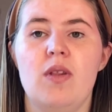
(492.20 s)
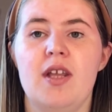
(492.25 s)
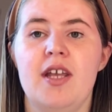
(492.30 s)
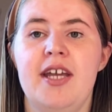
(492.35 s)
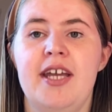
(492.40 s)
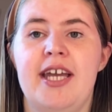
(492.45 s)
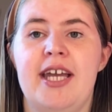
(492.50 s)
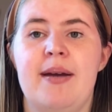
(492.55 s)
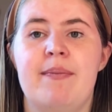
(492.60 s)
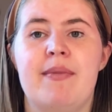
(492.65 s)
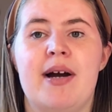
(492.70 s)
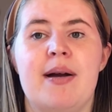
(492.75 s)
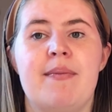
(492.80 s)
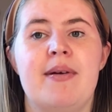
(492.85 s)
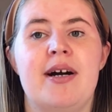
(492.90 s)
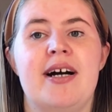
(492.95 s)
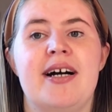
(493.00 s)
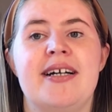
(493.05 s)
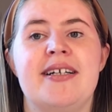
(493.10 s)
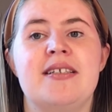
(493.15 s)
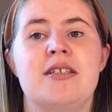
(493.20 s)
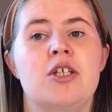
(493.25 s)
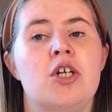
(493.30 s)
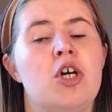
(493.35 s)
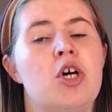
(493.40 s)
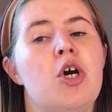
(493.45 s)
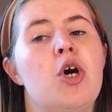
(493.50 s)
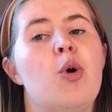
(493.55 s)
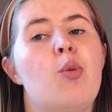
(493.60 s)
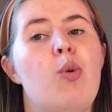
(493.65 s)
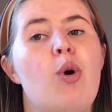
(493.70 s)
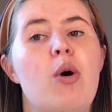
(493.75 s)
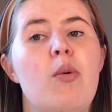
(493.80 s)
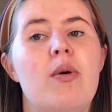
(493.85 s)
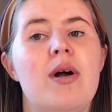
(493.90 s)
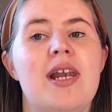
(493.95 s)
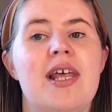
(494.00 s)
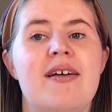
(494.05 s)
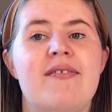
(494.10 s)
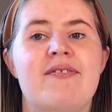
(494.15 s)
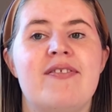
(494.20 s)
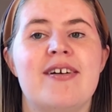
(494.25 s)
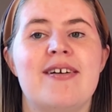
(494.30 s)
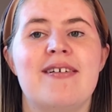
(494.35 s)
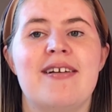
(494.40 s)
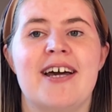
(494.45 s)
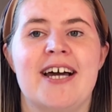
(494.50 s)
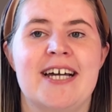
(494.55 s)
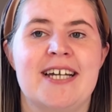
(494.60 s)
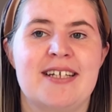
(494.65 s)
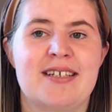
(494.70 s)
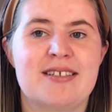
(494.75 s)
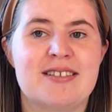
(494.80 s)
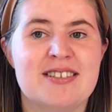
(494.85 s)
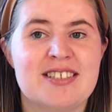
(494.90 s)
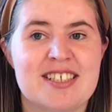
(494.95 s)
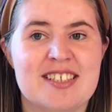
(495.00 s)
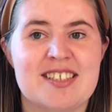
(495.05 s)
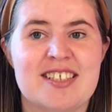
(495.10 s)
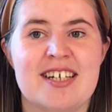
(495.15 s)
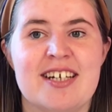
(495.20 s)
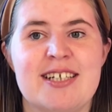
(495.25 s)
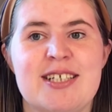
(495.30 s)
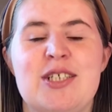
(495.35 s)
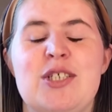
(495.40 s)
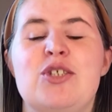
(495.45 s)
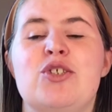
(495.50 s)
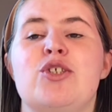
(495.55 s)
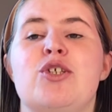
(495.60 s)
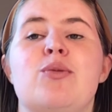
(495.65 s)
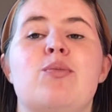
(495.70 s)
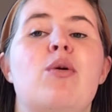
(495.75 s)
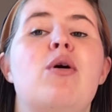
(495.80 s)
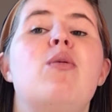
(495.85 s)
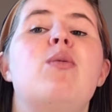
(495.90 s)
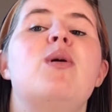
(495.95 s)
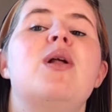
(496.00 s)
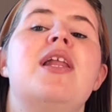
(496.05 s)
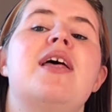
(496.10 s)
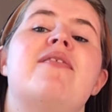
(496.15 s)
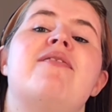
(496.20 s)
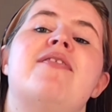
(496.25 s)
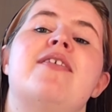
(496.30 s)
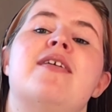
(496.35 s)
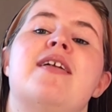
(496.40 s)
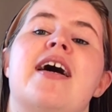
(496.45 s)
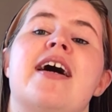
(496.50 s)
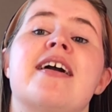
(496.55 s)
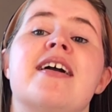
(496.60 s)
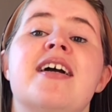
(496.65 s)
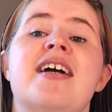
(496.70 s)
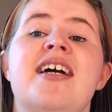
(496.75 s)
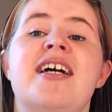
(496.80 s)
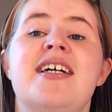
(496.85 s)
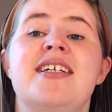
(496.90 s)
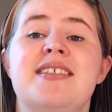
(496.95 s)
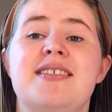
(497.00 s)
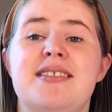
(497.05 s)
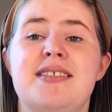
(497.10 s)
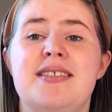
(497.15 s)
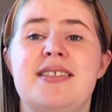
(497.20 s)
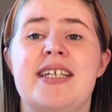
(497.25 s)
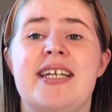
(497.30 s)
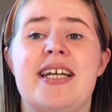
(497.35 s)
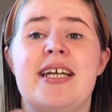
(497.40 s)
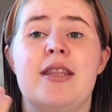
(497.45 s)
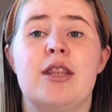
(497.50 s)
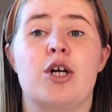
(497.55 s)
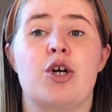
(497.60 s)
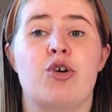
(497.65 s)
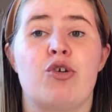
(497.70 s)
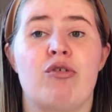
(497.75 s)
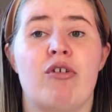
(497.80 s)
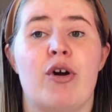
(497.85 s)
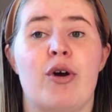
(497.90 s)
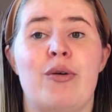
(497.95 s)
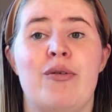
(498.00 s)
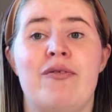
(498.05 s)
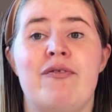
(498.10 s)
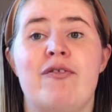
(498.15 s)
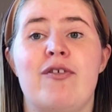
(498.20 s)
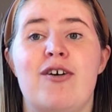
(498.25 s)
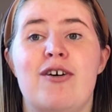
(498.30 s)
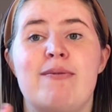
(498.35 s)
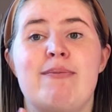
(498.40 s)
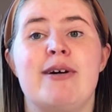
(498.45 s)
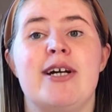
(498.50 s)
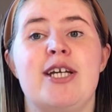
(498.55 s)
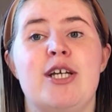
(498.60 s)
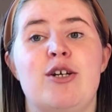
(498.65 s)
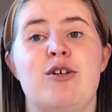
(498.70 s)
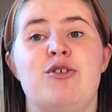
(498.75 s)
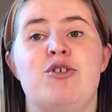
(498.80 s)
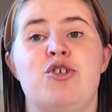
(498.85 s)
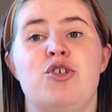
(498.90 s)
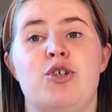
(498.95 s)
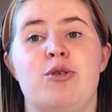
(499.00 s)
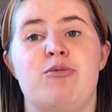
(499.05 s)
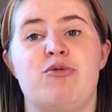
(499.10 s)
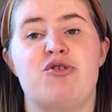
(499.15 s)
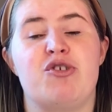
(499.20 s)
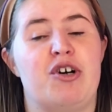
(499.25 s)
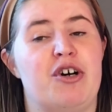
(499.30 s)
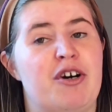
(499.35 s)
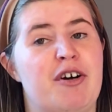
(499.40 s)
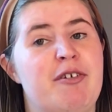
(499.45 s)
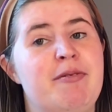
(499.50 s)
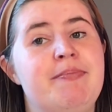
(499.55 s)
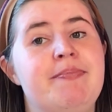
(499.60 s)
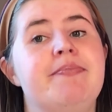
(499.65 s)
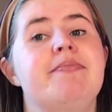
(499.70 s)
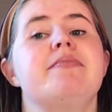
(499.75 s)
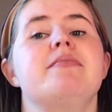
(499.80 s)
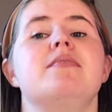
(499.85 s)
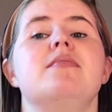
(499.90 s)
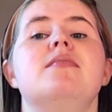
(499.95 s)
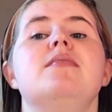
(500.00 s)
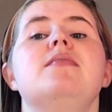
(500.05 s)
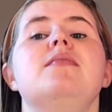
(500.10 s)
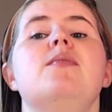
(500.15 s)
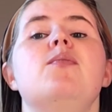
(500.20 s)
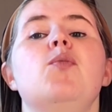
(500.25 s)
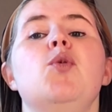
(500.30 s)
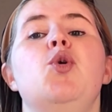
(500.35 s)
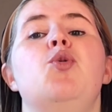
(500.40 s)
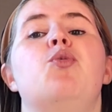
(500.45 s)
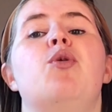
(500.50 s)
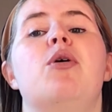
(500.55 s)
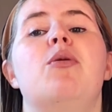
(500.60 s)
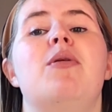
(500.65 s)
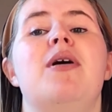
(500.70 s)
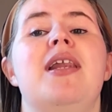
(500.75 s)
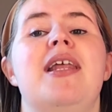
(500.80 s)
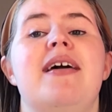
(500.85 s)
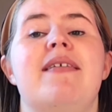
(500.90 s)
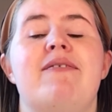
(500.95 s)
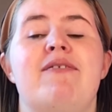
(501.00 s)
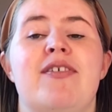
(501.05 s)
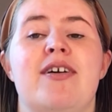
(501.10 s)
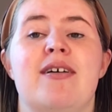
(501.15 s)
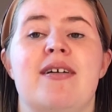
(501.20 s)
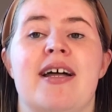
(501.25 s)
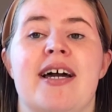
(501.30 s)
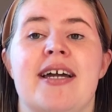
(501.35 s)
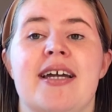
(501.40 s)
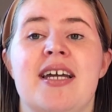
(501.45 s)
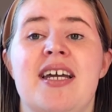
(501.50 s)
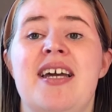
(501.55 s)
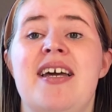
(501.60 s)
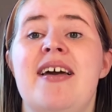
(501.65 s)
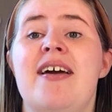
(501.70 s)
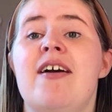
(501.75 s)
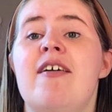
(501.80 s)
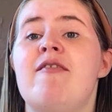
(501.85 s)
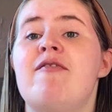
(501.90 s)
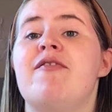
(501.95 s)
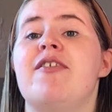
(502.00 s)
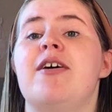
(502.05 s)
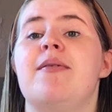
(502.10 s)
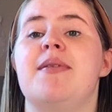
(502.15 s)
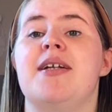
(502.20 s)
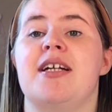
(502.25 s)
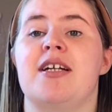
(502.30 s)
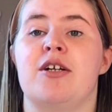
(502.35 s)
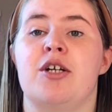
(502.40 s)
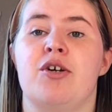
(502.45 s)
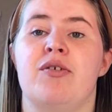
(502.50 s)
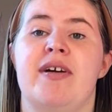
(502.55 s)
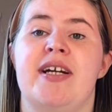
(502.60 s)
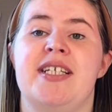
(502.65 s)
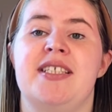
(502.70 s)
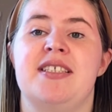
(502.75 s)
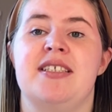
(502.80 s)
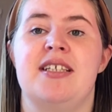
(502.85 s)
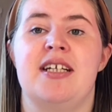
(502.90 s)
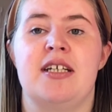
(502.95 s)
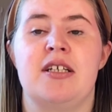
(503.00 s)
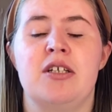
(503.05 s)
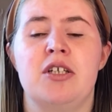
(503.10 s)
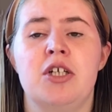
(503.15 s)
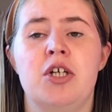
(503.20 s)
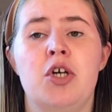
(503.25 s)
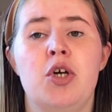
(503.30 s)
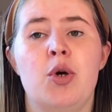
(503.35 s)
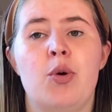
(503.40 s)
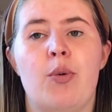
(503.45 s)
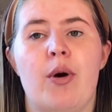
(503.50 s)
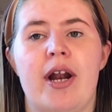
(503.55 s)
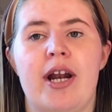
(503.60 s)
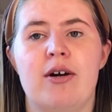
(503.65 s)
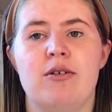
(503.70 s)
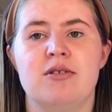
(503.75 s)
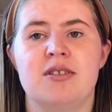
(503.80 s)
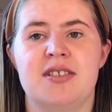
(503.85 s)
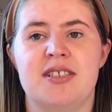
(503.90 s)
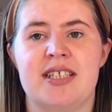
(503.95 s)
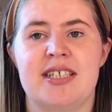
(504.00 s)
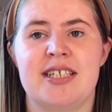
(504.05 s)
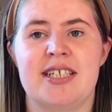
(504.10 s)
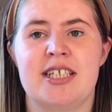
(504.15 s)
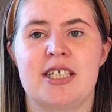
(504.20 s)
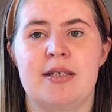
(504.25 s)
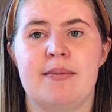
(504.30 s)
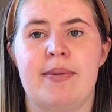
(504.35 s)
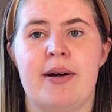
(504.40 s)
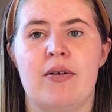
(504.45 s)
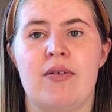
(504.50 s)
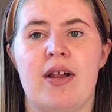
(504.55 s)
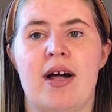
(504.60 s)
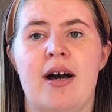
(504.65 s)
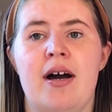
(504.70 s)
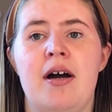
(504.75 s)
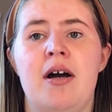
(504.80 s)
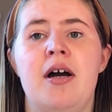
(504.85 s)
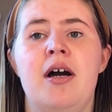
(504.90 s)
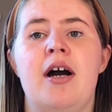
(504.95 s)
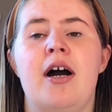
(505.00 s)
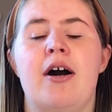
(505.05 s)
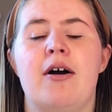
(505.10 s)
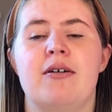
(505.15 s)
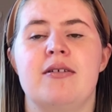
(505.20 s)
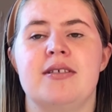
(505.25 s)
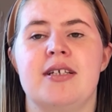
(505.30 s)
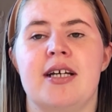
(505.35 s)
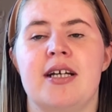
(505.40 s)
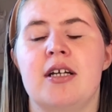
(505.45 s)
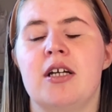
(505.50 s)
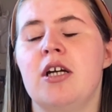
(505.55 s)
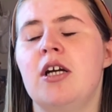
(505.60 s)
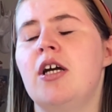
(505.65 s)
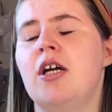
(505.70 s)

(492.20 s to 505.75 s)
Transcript: in my mind, what will it feel like to start YouTube? What will it feel like seeing the growth of my YouTube grow? What will it feel like filming and creating? And when I was thinking about that, I was like,